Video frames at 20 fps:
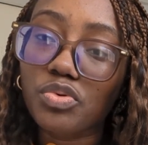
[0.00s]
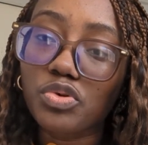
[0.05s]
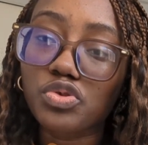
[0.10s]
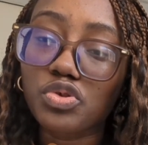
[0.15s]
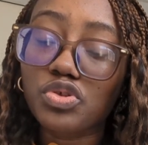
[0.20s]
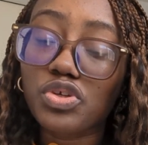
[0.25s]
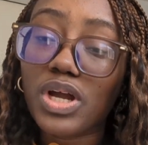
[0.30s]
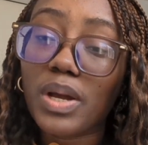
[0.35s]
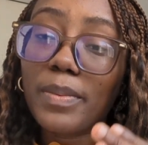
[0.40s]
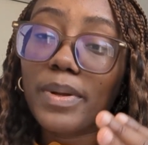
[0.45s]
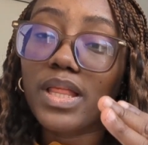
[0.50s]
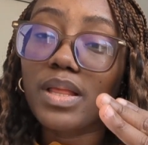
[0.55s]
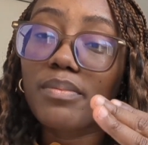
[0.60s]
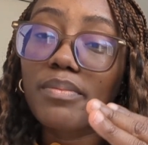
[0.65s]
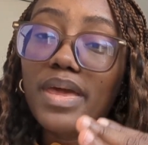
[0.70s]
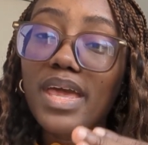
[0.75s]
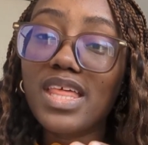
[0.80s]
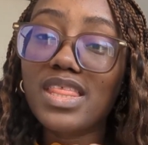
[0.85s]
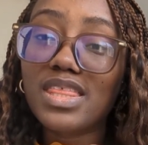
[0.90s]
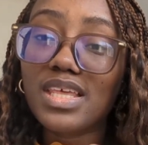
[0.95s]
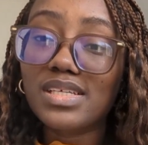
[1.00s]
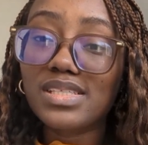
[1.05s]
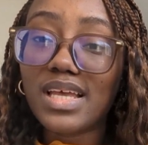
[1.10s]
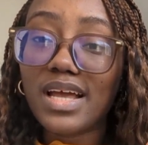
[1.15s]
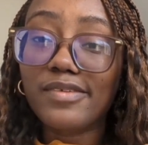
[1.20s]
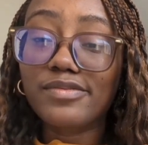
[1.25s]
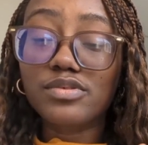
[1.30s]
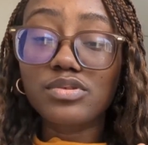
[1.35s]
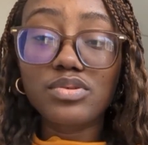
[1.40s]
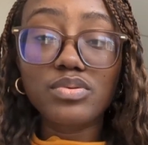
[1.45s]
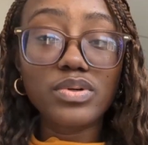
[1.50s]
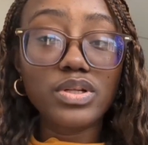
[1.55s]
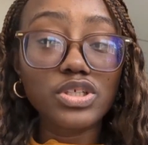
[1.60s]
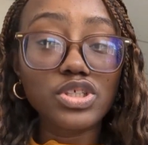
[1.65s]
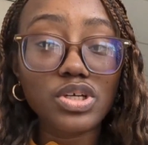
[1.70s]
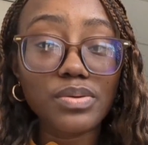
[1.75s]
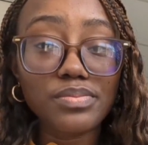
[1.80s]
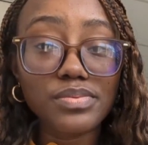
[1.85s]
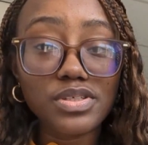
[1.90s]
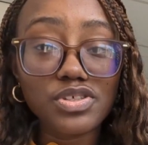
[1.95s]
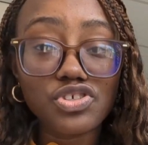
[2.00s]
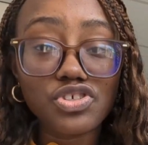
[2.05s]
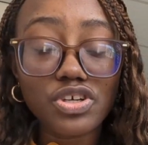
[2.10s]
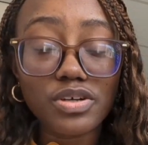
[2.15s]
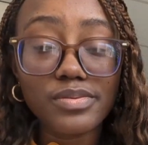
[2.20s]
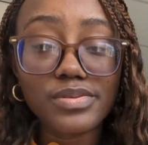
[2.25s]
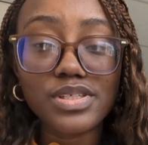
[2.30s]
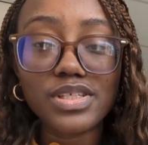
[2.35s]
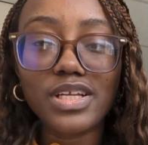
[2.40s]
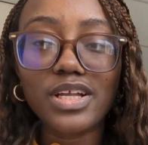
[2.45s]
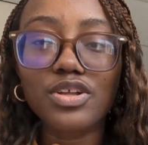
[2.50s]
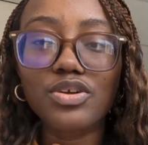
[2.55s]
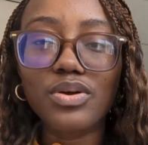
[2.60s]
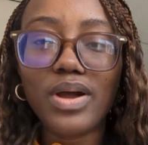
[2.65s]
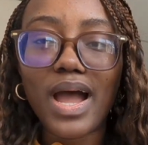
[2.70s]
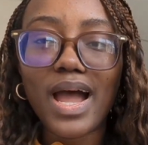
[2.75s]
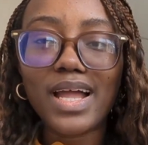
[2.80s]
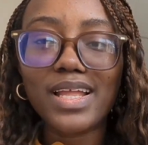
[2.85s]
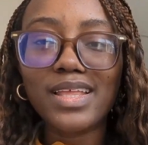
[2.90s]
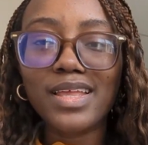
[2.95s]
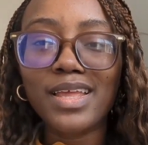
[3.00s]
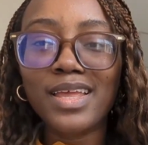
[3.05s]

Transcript: So talk about the main things that have to do with the job description, then you add